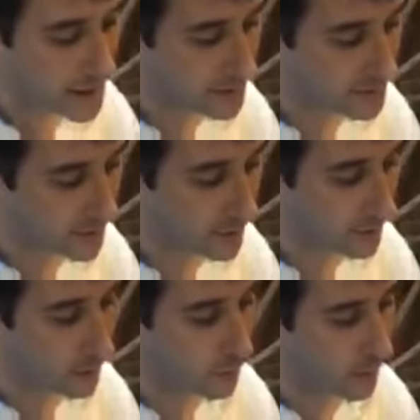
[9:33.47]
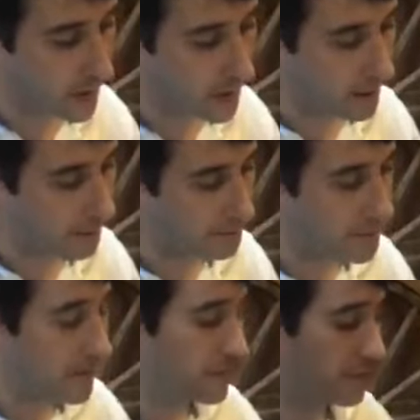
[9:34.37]
And so,
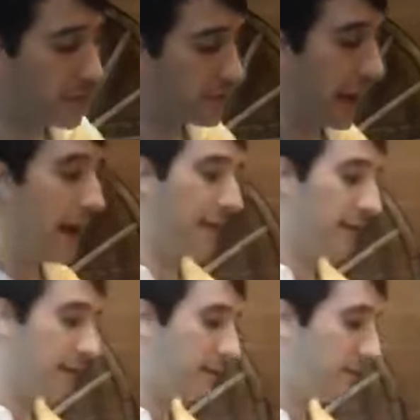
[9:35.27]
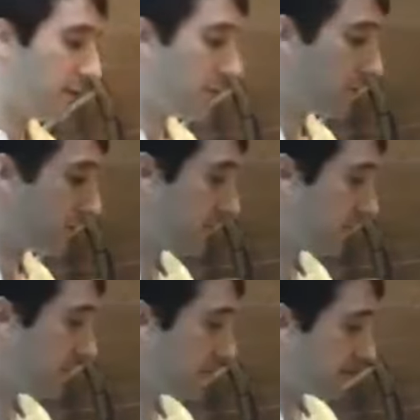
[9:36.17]
the verse I like to use,
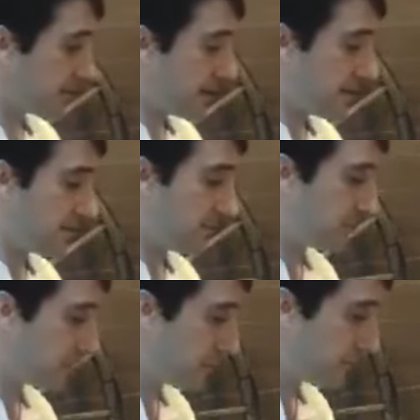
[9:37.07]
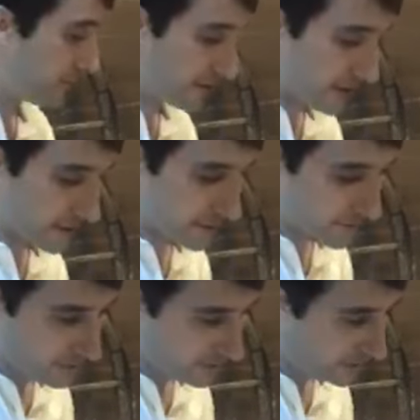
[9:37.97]
just kind of some scripture, 2
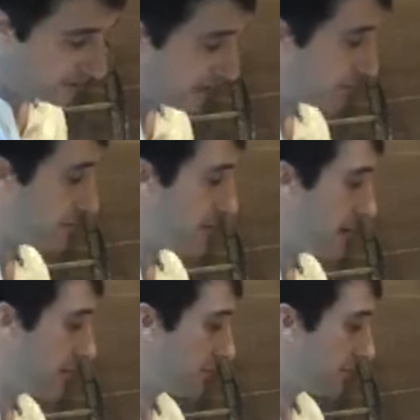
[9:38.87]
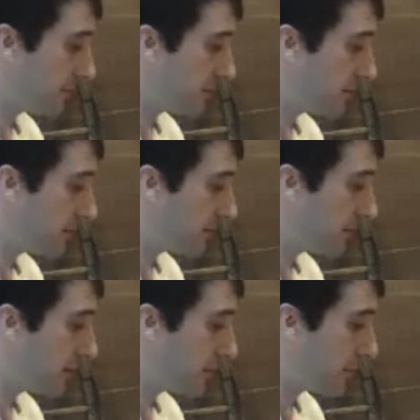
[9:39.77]
Corinthians chapter 9, verse 10,
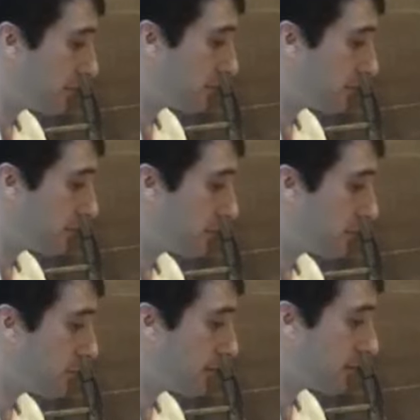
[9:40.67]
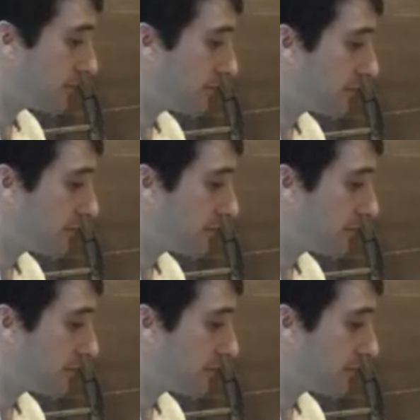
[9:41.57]
and I'll read it to you real quick.